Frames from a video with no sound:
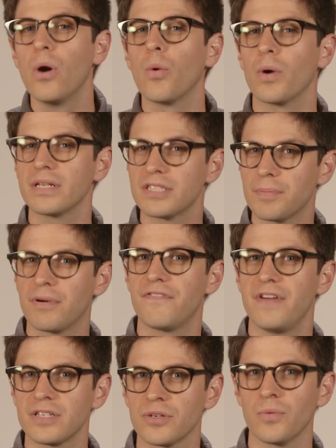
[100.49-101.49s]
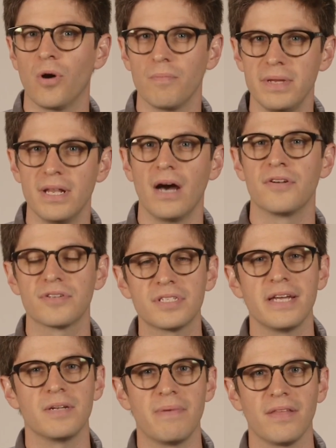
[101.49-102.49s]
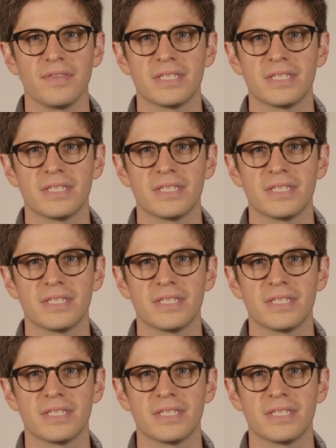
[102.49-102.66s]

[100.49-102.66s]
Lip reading: What does the professor want me to understand about